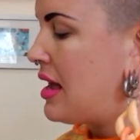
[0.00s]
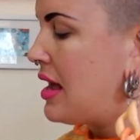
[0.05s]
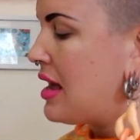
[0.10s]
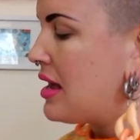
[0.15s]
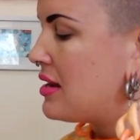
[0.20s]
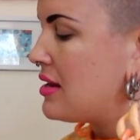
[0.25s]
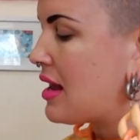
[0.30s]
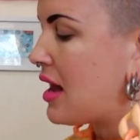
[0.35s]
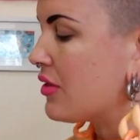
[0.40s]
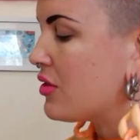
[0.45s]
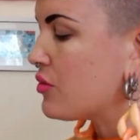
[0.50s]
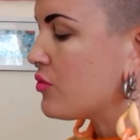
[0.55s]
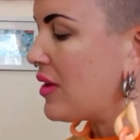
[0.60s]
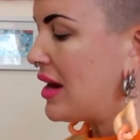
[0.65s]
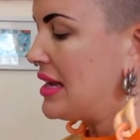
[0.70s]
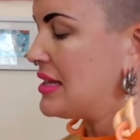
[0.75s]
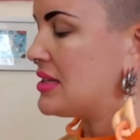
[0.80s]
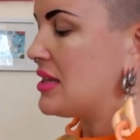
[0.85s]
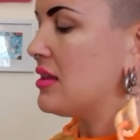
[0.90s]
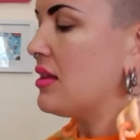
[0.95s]
Now, the
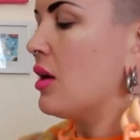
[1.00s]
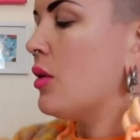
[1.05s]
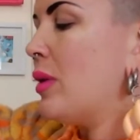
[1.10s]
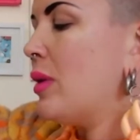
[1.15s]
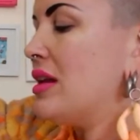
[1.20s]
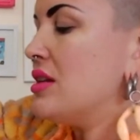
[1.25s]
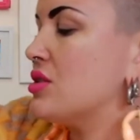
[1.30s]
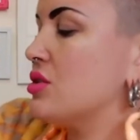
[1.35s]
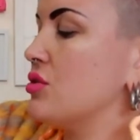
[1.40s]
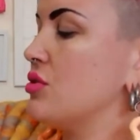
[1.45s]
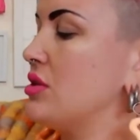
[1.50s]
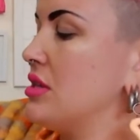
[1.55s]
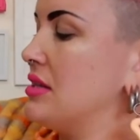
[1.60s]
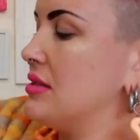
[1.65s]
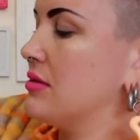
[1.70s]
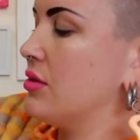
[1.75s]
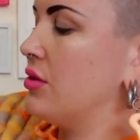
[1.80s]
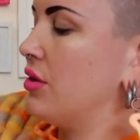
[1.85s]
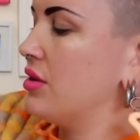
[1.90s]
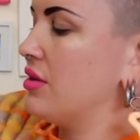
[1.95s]
reason that we do this
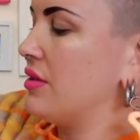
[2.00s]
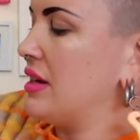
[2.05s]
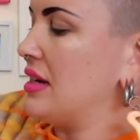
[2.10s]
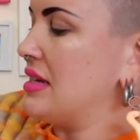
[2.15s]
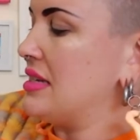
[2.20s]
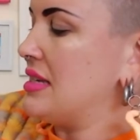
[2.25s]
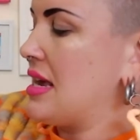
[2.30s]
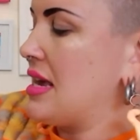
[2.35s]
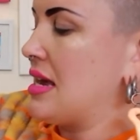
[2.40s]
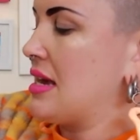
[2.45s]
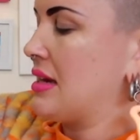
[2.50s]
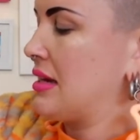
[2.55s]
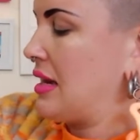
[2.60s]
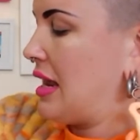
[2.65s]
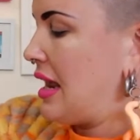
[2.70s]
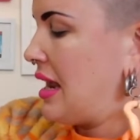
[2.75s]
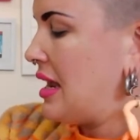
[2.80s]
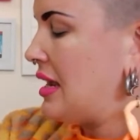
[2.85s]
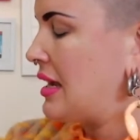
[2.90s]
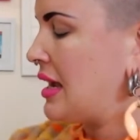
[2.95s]
quartering
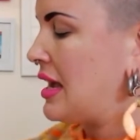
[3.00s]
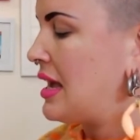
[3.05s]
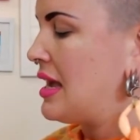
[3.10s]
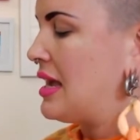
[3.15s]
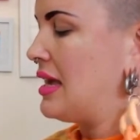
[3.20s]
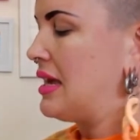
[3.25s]
technique